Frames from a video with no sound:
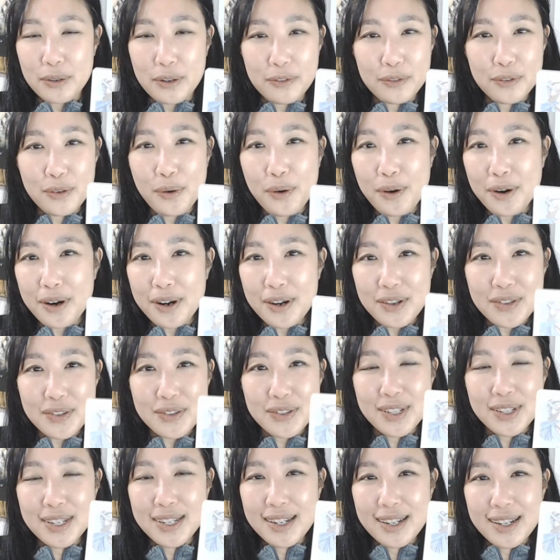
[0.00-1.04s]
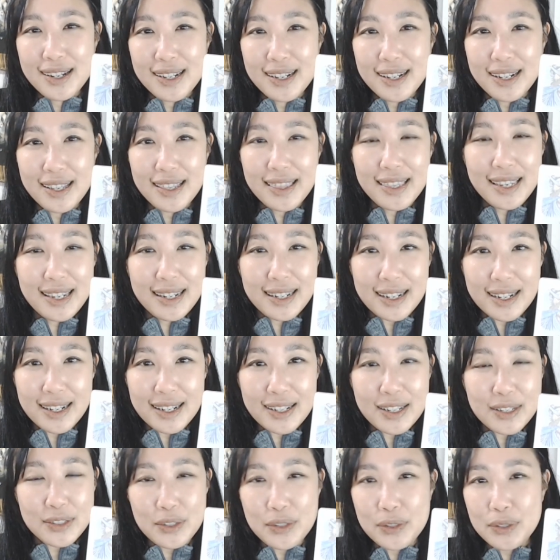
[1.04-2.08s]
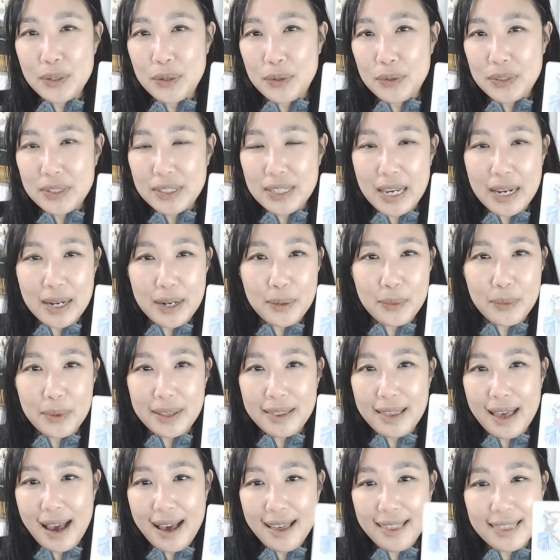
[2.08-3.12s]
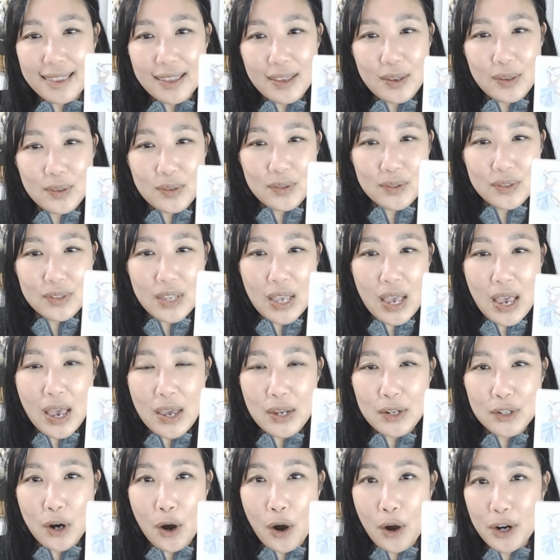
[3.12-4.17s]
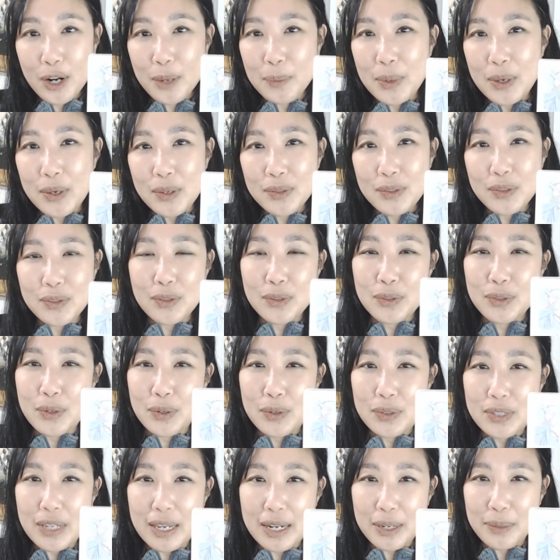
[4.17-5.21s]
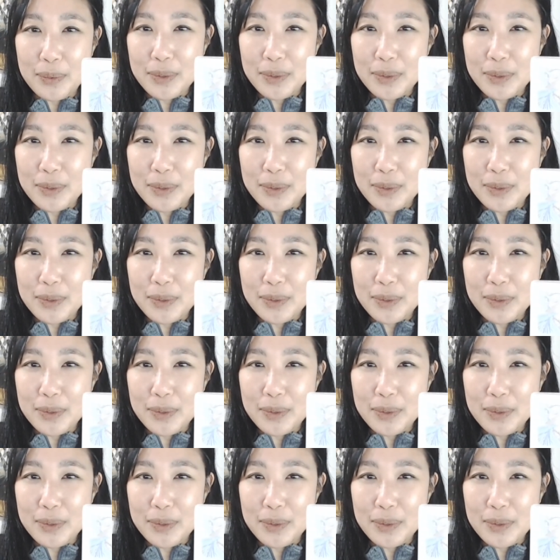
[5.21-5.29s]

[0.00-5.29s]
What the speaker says: course, Athena is associated with Athens and Artemis is associated with